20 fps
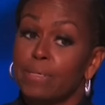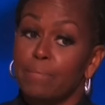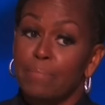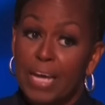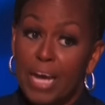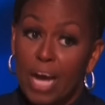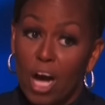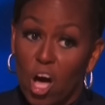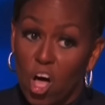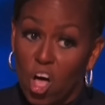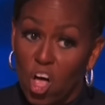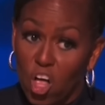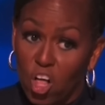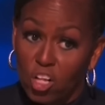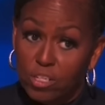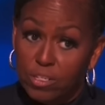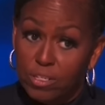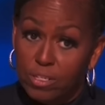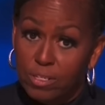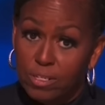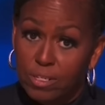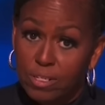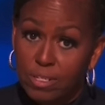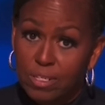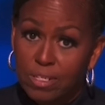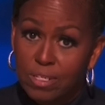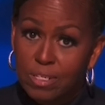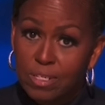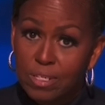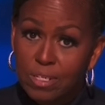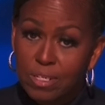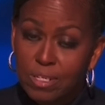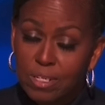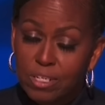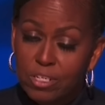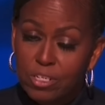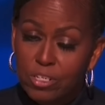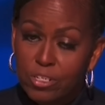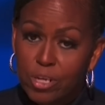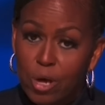to be called.
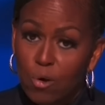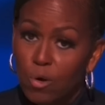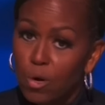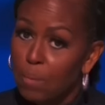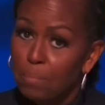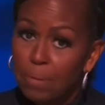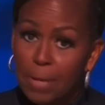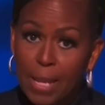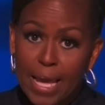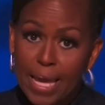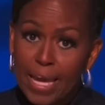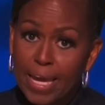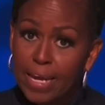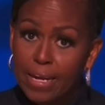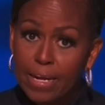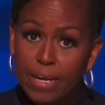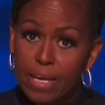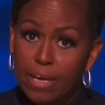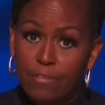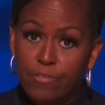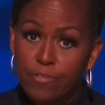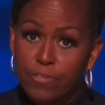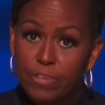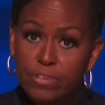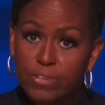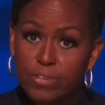Don't complain if